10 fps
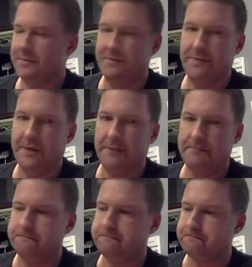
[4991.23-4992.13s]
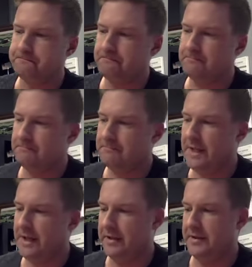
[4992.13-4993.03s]
of
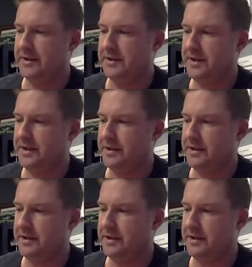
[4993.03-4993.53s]
getting things done.